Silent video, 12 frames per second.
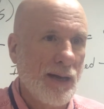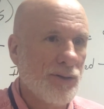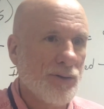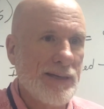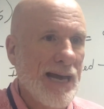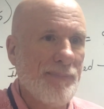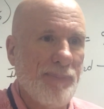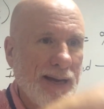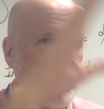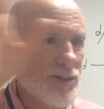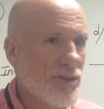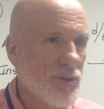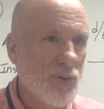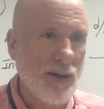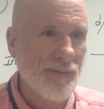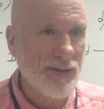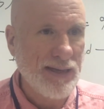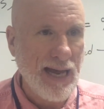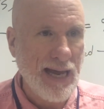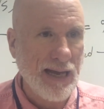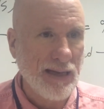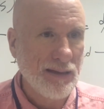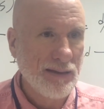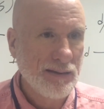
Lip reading: Your dad bikes to school every day.